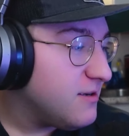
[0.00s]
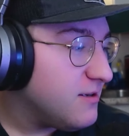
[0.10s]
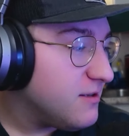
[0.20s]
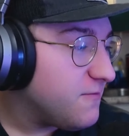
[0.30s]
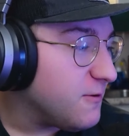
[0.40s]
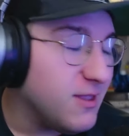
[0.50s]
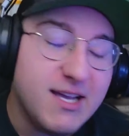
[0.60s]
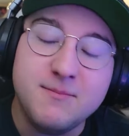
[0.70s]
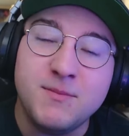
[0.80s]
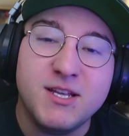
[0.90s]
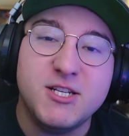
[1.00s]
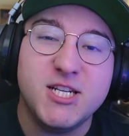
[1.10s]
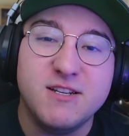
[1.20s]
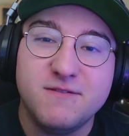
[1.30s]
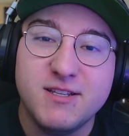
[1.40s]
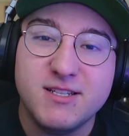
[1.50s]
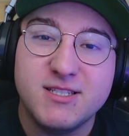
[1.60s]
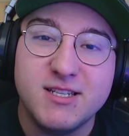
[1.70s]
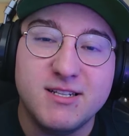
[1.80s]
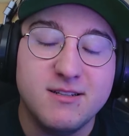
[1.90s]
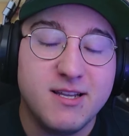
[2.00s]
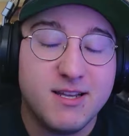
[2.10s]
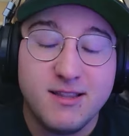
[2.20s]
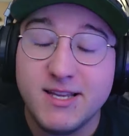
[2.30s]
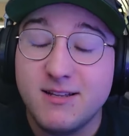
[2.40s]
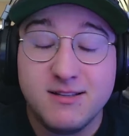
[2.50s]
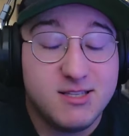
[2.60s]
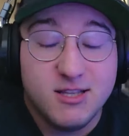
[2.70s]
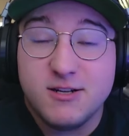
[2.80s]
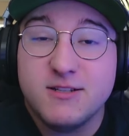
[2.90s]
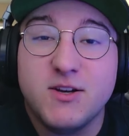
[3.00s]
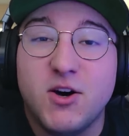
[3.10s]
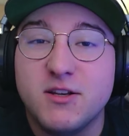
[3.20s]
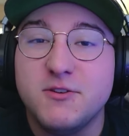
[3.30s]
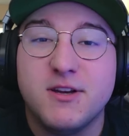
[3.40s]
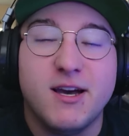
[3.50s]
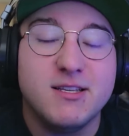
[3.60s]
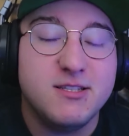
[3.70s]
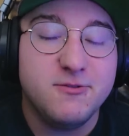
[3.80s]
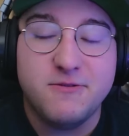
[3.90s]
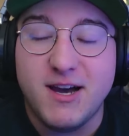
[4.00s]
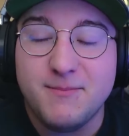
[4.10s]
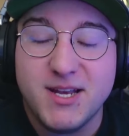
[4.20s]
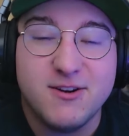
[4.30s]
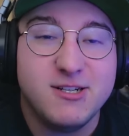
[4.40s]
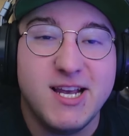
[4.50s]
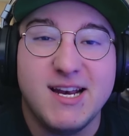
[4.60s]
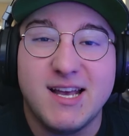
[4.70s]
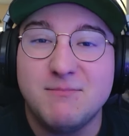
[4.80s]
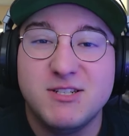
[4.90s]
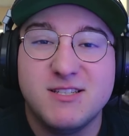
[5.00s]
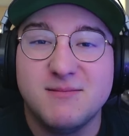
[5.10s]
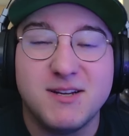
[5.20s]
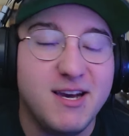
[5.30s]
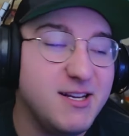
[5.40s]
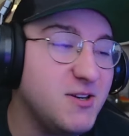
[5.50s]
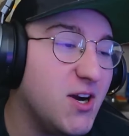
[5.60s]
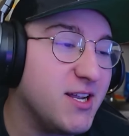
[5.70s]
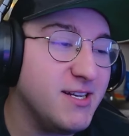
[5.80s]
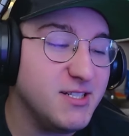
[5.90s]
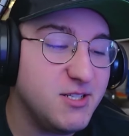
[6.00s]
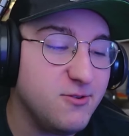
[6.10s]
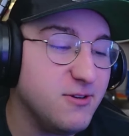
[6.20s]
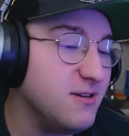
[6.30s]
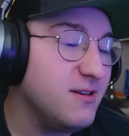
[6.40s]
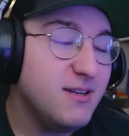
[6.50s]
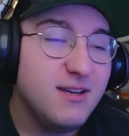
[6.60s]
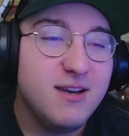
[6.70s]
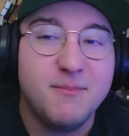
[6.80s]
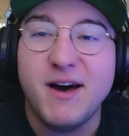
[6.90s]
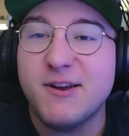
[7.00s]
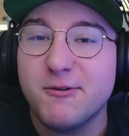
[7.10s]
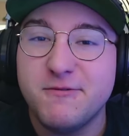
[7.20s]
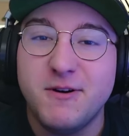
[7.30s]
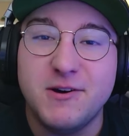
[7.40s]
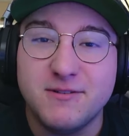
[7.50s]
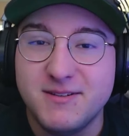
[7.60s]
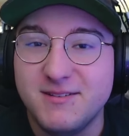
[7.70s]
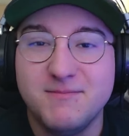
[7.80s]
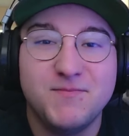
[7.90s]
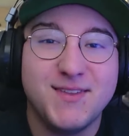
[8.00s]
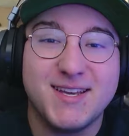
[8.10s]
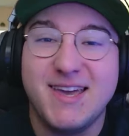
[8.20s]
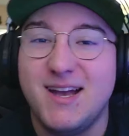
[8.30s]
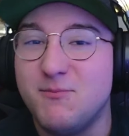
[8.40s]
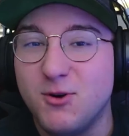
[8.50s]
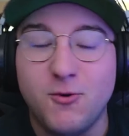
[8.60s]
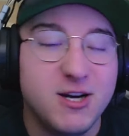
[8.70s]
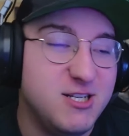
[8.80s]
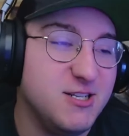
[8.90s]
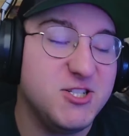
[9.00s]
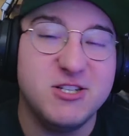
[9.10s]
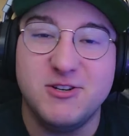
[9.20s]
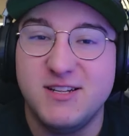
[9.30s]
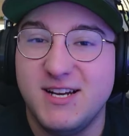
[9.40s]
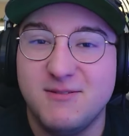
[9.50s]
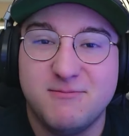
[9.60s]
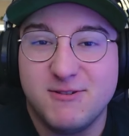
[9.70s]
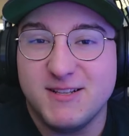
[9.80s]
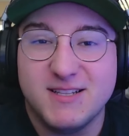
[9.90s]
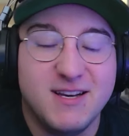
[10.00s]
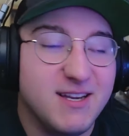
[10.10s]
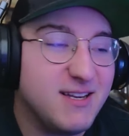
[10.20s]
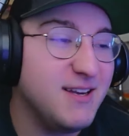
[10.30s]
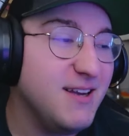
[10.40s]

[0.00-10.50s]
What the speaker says: for letting me achieve this, and like it's literally all you guys who find me entertaining. I'm just some guy talking into a microphone and a camera watching a show that I really like.